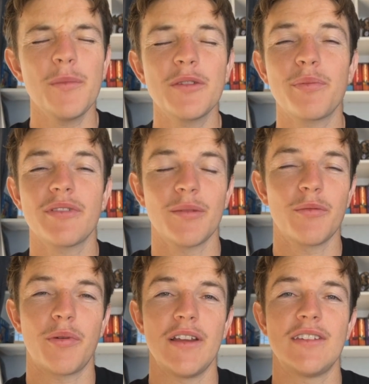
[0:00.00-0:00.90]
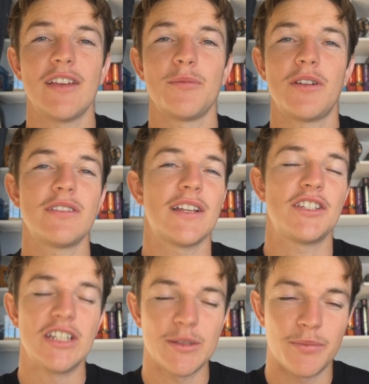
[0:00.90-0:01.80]
some of preseason because he had
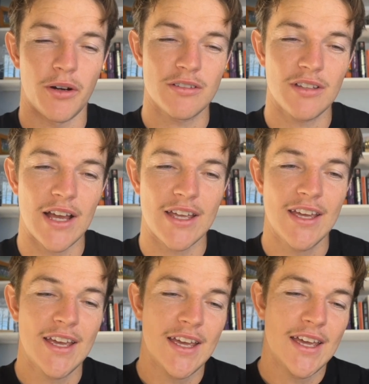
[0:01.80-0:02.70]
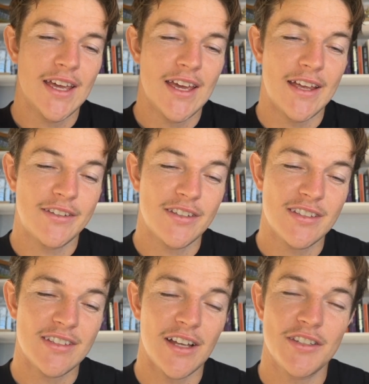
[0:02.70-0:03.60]
chickenpox. Like, it's just
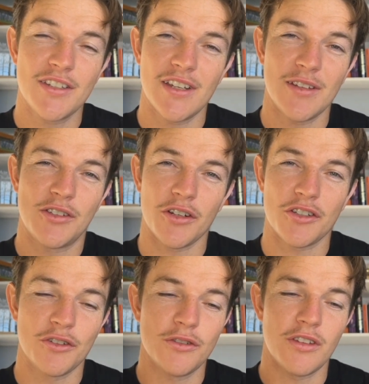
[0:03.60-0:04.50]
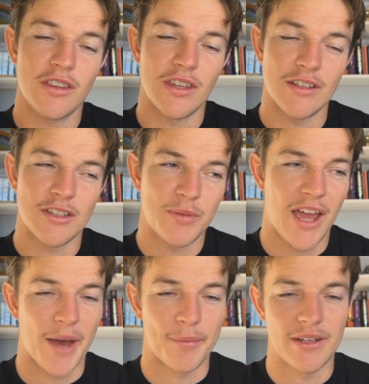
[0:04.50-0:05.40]
such a Josh Schuster thing to be
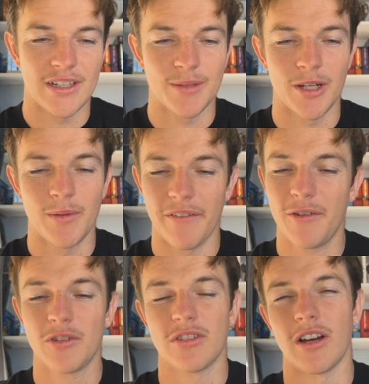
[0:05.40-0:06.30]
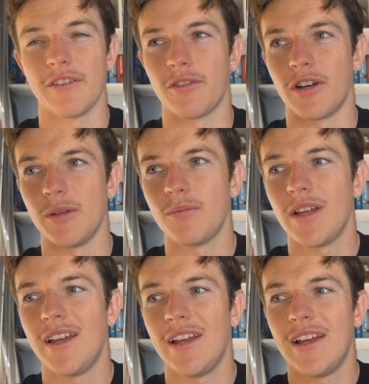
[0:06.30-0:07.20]
happening at the moment. I feel sorry for him.
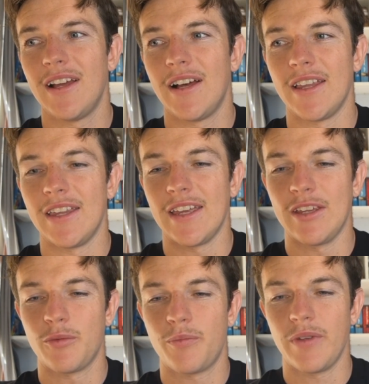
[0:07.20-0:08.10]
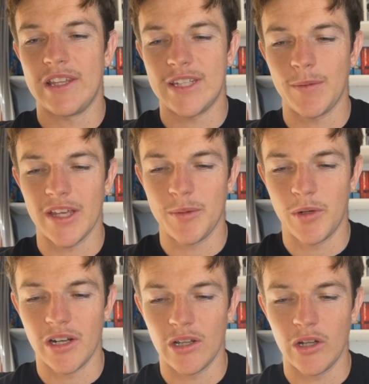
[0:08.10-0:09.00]
I think he seemed like he put
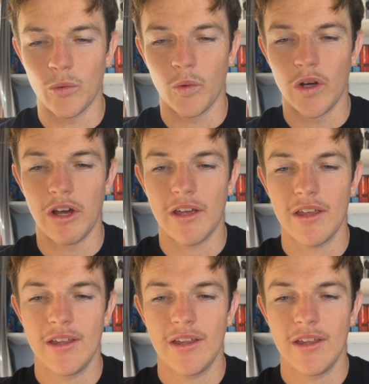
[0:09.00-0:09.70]
in a lot of work